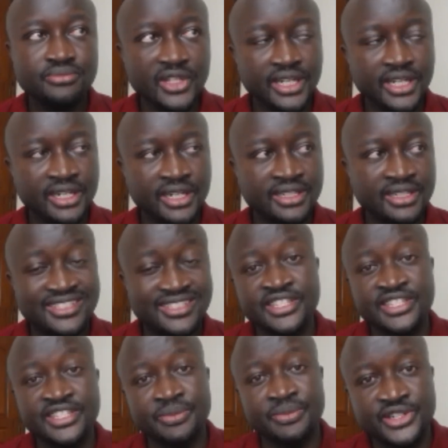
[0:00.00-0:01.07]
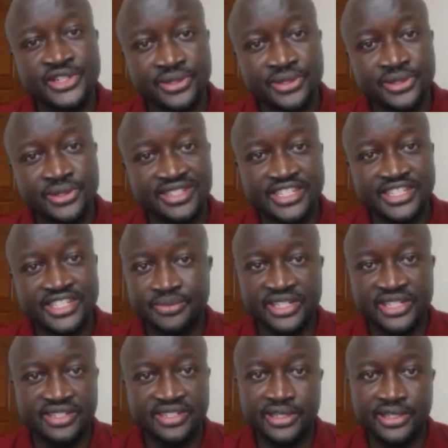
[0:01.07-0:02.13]
uh, the sentimental
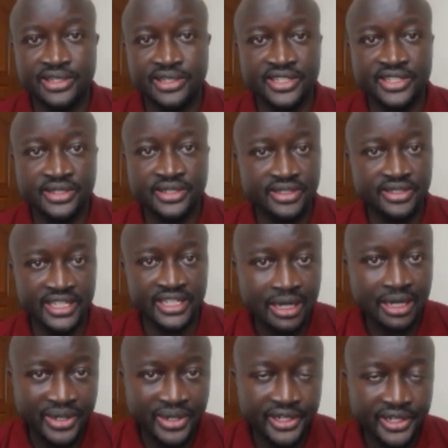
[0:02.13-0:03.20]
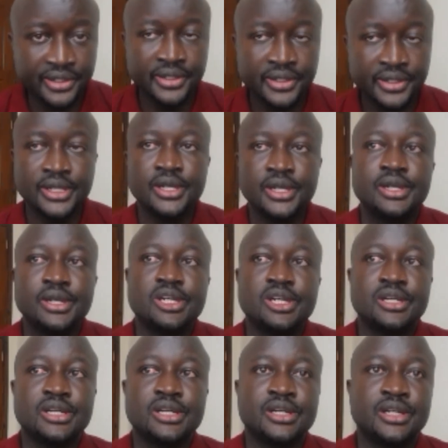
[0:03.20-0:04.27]
sentiment around the, the company.
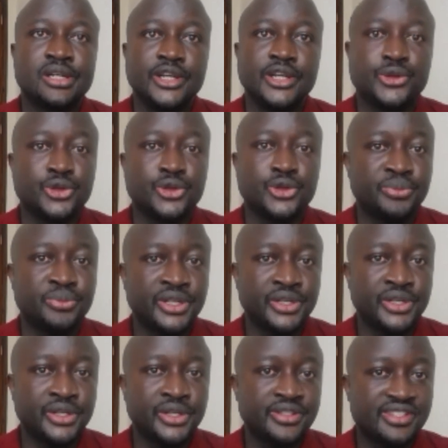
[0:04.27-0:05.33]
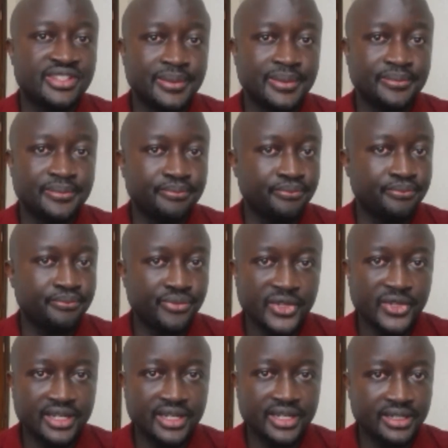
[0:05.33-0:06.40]
Uh, it could be some
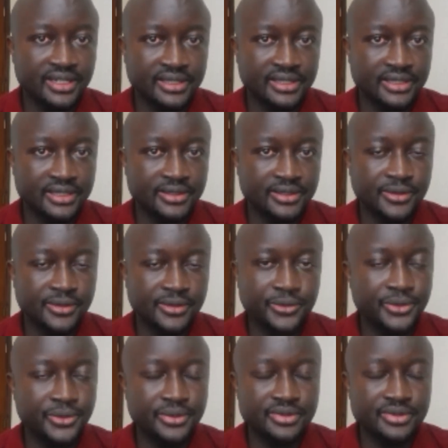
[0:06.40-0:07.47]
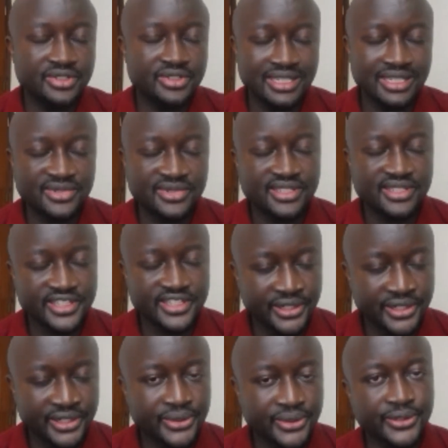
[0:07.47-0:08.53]
uh, some
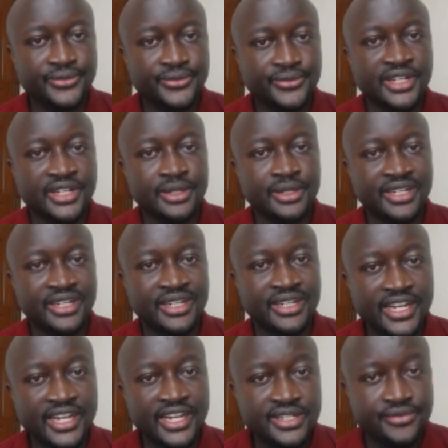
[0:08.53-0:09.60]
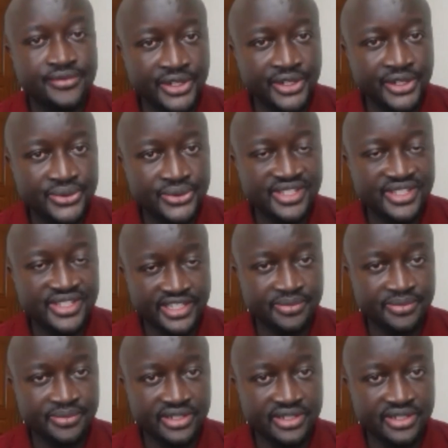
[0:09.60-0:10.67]
string of uh, negative news
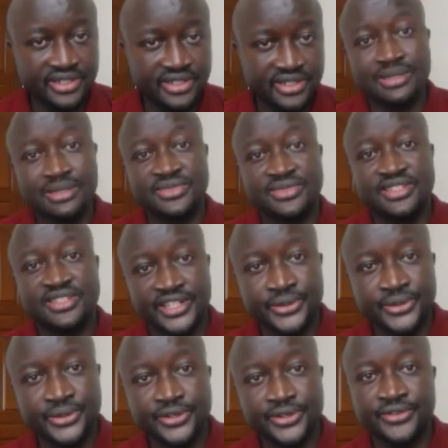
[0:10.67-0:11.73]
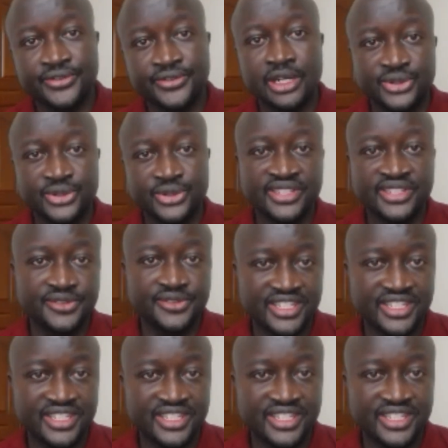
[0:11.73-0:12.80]
sentiment or some string of uh, positive
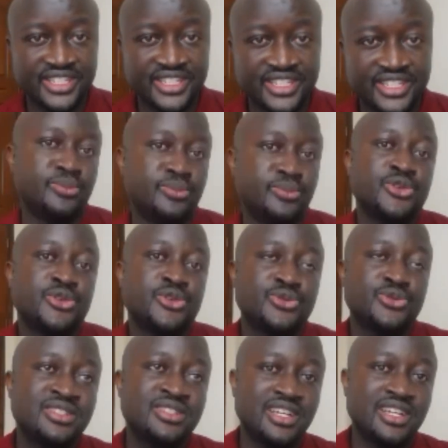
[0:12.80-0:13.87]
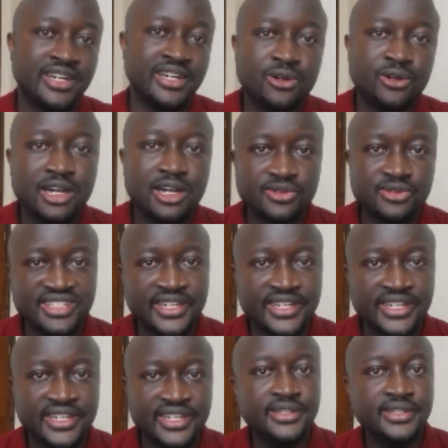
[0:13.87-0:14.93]
sentiment. So, but those ones are now
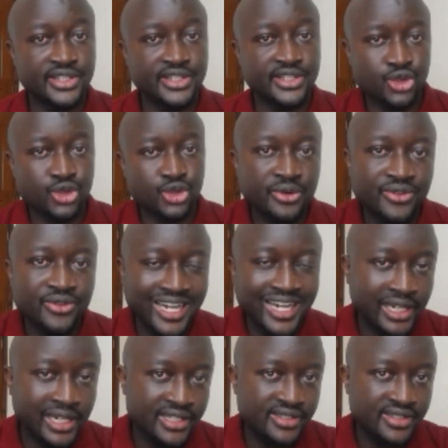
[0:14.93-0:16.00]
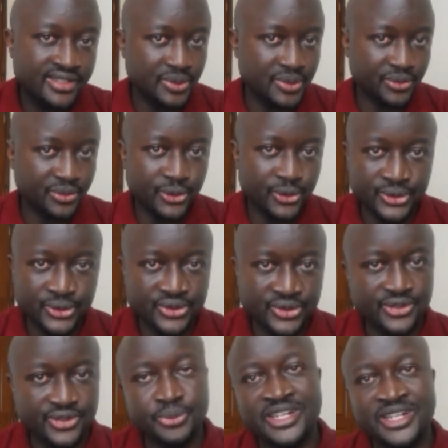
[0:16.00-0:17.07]
outside the scope of analysts
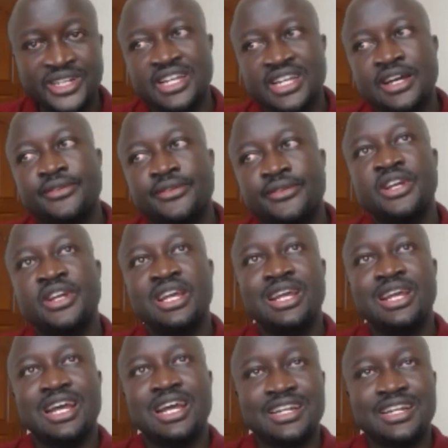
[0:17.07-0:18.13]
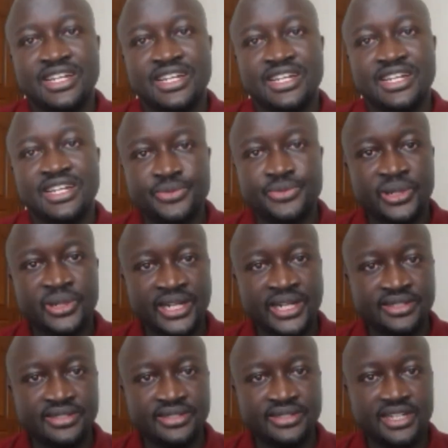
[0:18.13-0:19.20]
because you might have a target
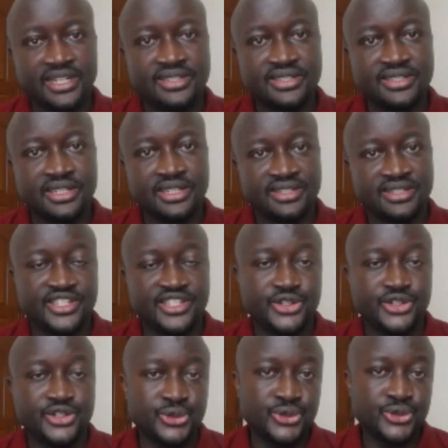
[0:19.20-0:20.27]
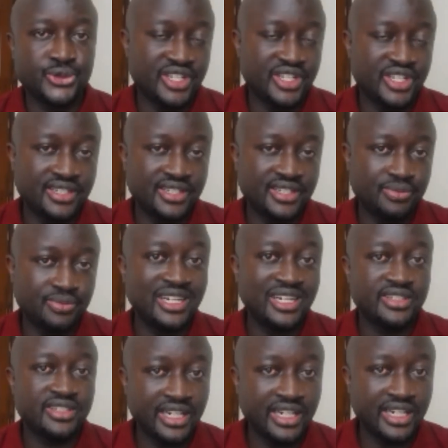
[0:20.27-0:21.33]
price at uh, 32 shillings, but
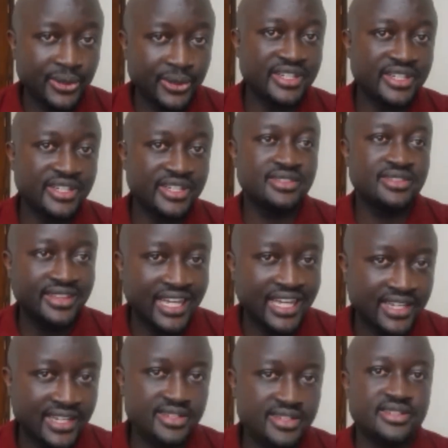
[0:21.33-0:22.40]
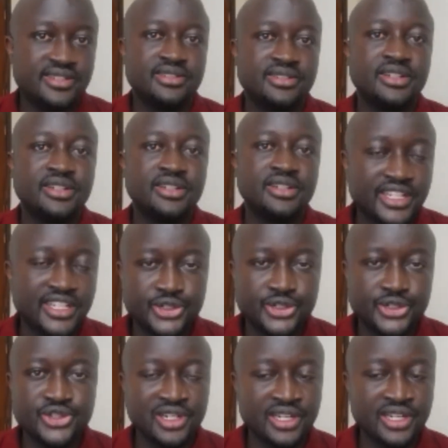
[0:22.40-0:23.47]
now there's that 32
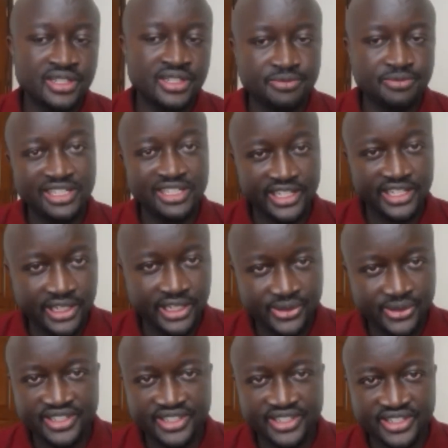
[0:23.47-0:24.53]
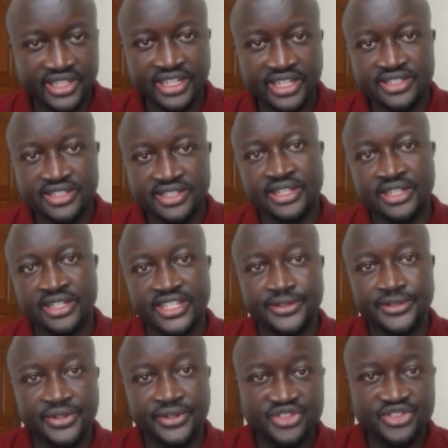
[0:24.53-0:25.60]
shillings, but right now it's trading at uh,
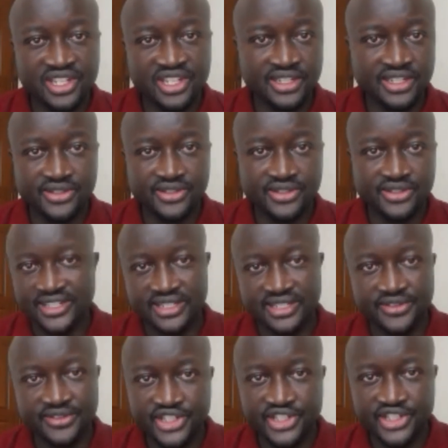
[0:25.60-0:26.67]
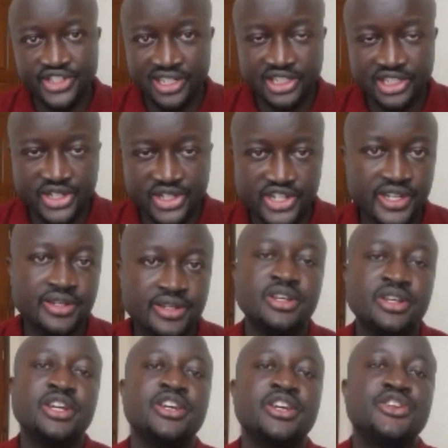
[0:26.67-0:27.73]
35 shillings or 37 shillings per share.
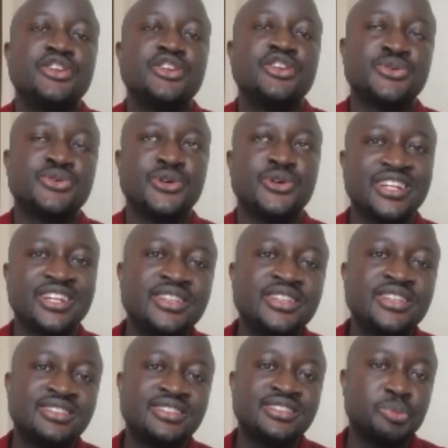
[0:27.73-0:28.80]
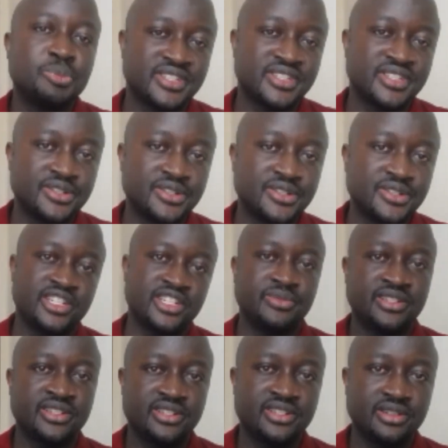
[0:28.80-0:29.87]
So already there's a positive
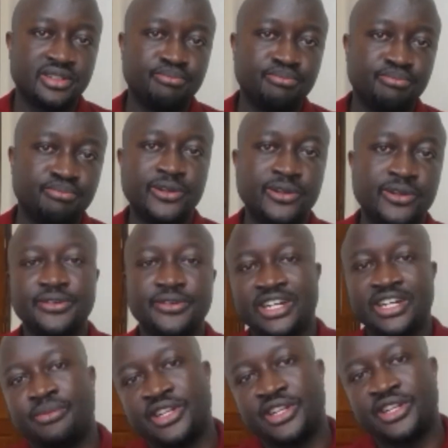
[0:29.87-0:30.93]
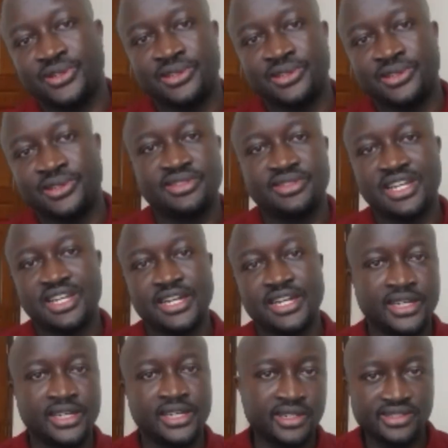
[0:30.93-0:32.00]
sentiment, but now the fundamentals
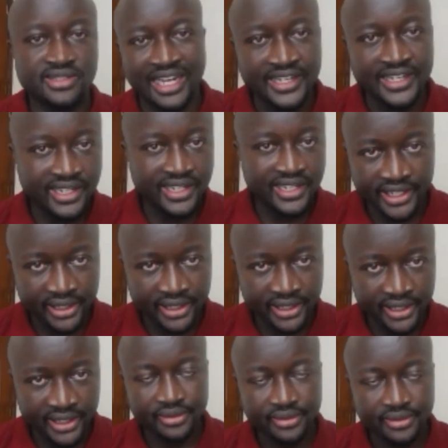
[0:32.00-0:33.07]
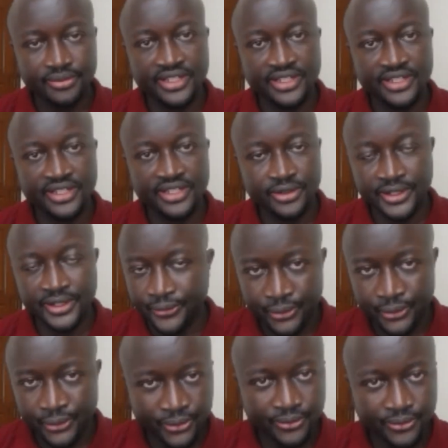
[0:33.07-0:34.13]
are slightly, if
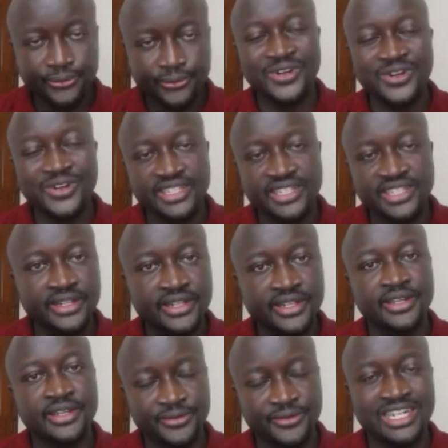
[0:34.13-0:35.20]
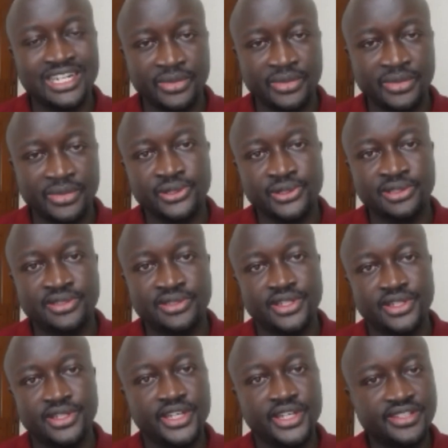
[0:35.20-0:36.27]
you factor in the fundamentals,
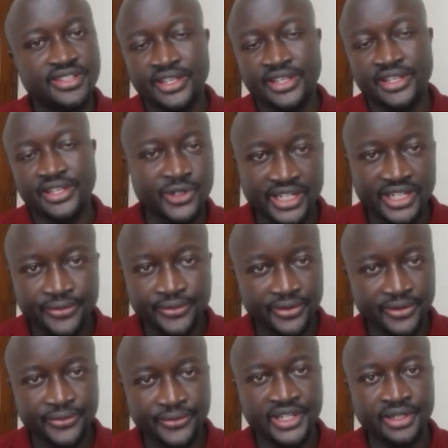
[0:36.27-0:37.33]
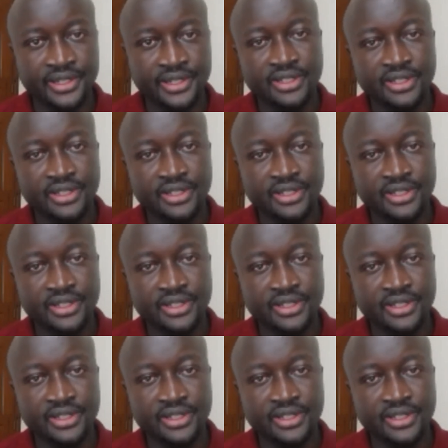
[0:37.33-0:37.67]
is giving a different figure,